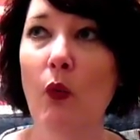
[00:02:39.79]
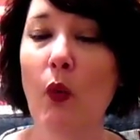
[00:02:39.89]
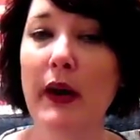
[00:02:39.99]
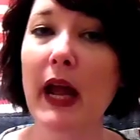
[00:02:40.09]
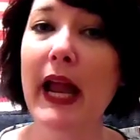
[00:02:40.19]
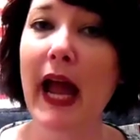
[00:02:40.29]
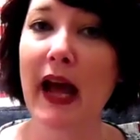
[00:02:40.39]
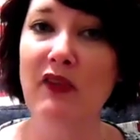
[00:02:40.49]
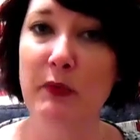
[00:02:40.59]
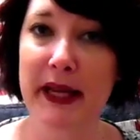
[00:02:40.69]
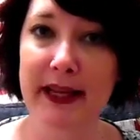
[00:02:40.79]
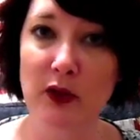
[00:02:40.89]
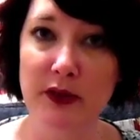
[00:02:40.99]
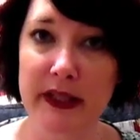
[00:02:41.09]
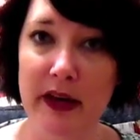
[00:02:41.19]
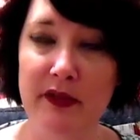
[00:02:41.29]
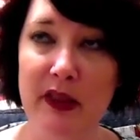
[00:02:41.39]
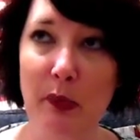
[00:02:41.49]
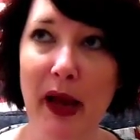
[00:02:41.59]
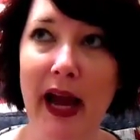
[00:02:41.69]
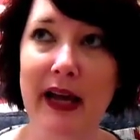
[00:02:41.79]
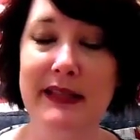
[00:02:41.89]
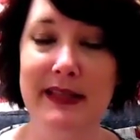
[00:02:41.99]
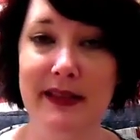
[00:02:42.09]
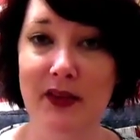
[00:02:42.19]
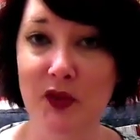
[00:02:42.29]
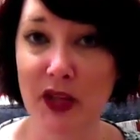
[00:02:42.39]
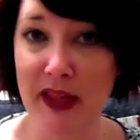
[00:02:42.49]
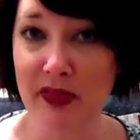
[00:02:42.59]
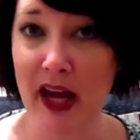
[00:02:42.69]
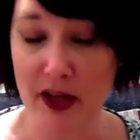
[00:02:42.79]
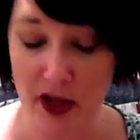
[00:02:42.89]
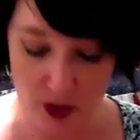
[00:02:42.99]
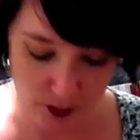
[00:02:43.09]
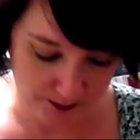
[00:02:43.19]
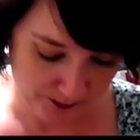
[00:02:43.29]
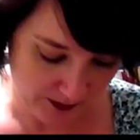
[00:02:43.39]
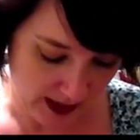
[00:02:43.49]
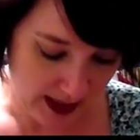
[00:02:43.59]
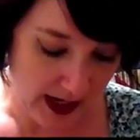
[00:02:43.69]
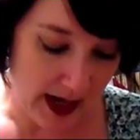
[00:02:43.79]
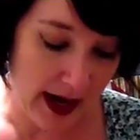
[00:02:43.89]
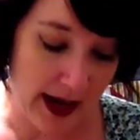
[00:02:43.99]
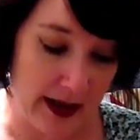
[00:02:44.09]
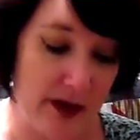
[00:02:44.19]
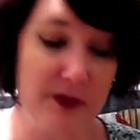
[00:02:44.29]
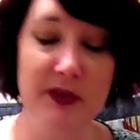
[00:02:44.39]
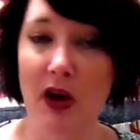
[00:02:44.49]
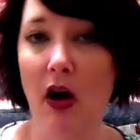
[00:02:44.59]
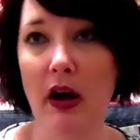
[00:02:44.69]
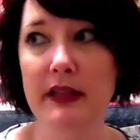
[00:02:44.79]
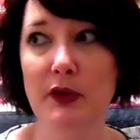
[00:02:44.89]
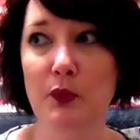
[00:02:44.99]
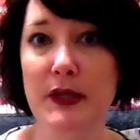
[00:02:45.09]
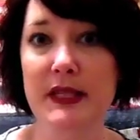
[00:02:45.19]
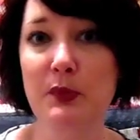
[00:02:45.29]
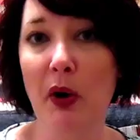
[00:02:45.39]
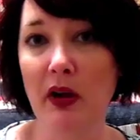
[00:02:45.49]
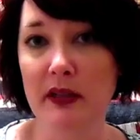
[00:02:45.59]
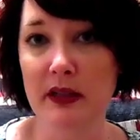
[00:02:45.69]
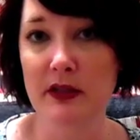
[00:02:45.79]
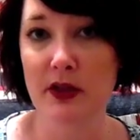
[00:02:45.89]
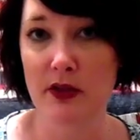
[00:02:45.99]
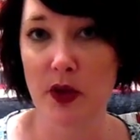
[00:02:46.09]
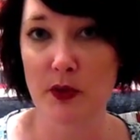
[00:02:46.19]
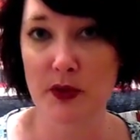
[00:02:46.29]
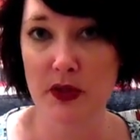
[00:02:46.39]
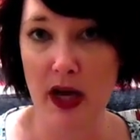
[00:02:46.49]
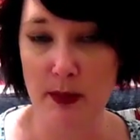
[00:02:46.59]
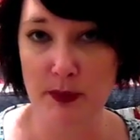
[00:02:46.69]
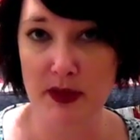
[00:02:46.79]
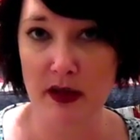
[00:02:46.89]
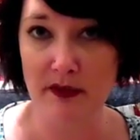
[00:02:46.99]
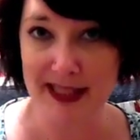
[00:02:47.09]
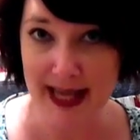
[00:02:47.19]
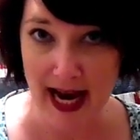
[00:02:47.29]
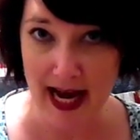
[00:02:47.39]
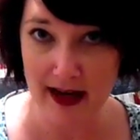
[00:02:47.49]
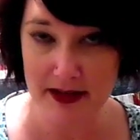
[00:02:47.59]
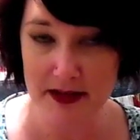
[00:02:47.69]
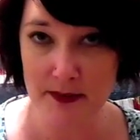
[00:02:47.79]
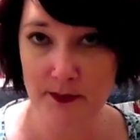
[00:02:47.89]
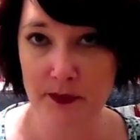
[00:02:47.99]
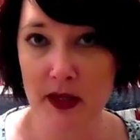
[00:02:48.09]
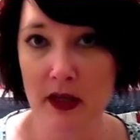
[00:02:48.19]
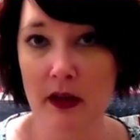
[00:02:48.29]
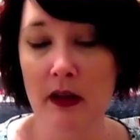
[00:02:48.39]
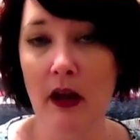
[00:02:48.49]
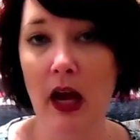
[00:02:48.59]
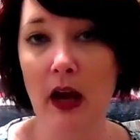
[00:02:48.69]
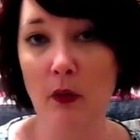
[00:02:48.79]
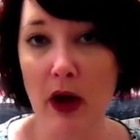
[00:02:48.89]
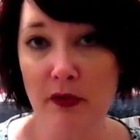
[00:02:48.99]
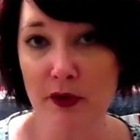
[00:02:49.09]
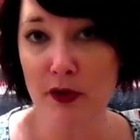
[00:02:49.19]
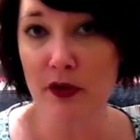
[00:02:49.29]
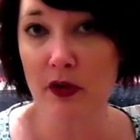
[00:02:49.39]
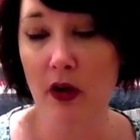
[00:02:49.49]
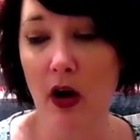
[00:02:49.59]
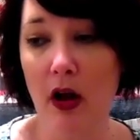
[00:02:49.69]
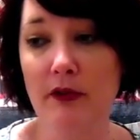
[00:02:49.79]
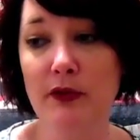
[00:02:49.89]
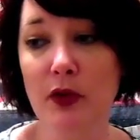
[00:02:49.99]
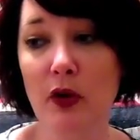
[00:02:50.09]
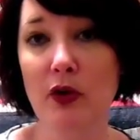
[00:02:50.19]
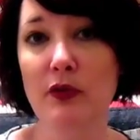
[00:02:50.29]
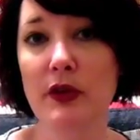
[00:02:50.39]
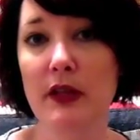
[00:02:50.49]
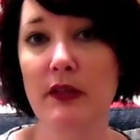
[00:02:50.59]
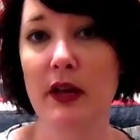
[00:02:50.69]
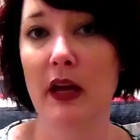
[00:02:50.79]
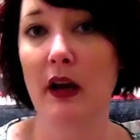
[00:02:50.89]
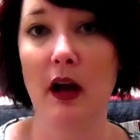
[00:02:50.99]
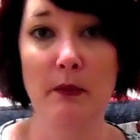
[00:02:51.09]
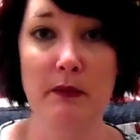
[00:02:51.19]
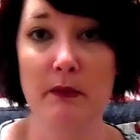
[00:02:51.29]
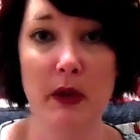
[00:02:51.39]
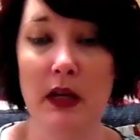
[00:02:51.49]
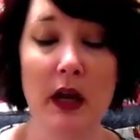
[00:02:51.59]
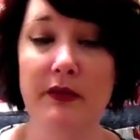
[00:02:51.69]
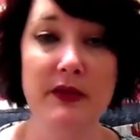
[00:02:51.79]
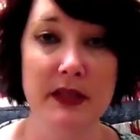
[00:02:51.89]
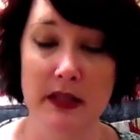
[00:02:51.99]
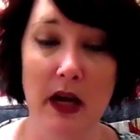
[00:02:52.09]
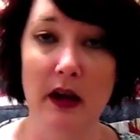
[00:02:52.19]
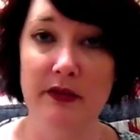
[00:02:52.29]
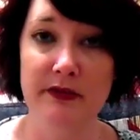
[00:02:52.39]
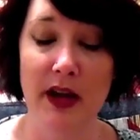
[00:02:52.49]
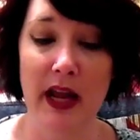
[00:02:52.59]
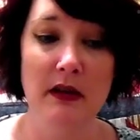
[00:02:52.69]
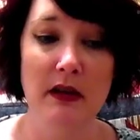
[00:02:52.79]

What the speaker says: What I have been guilty of in the past is I've let that go and I've not responded to those types of attacks. However, I've learned that enough is enough.